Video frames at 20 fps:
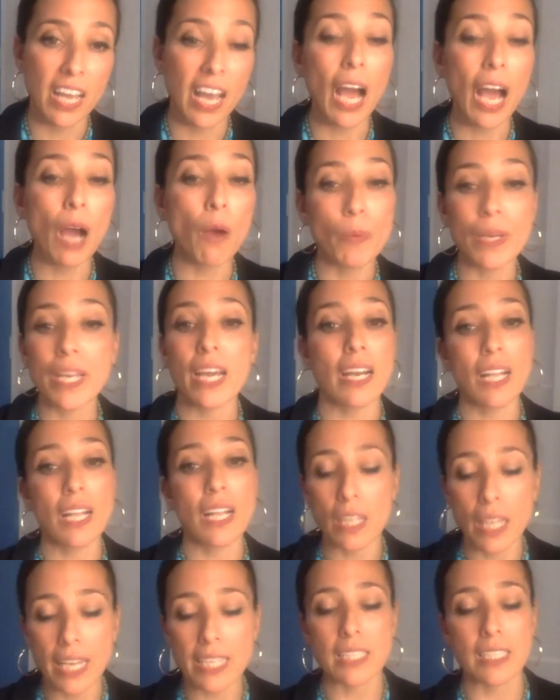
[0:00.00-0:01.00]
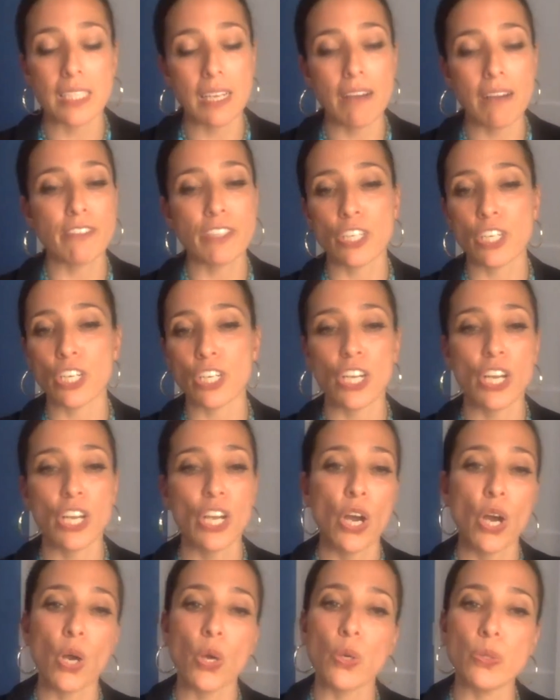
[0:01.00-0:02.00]
And we got to elect a governor
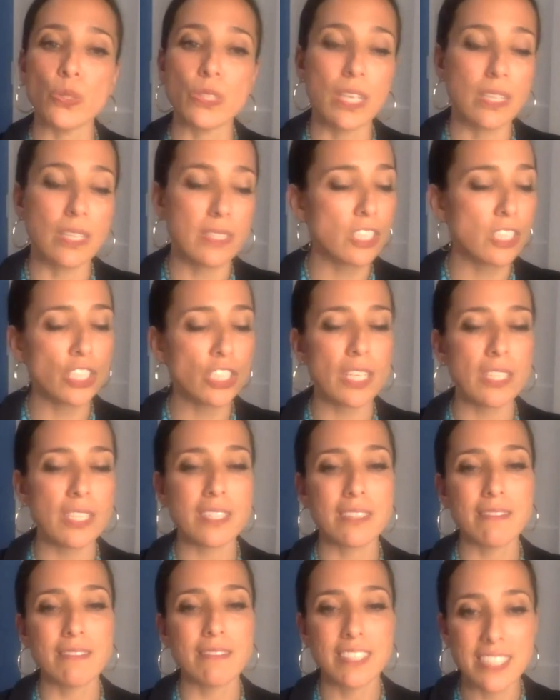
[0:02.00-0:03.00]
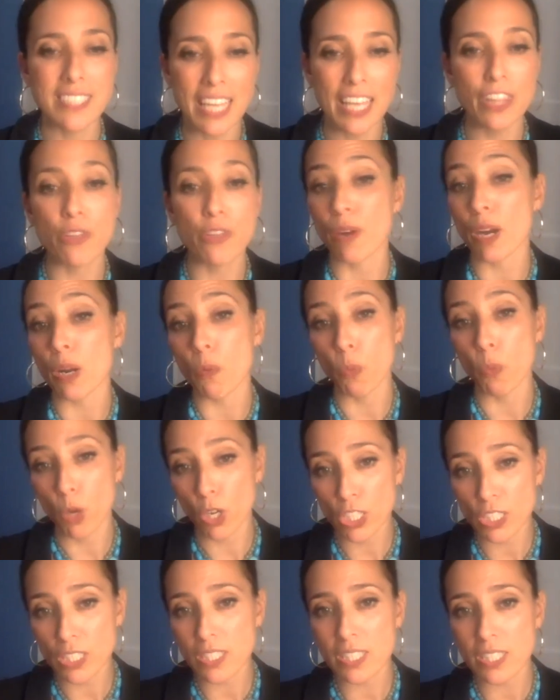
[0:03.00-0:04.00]
who doesn't just say the right
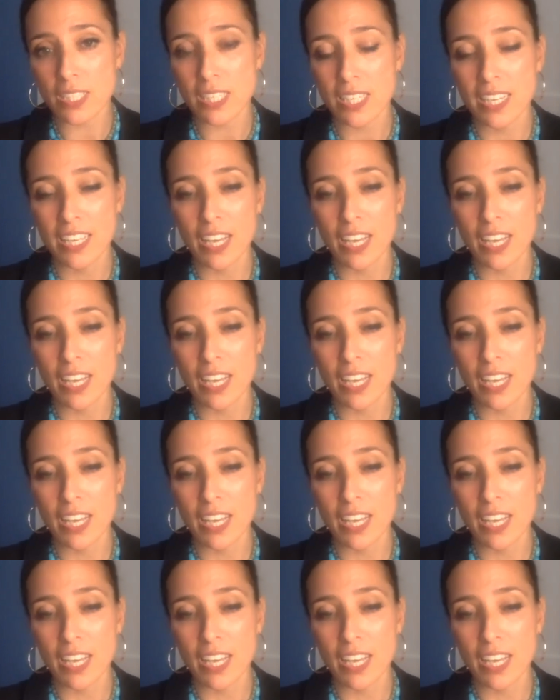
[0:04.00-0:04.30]
words,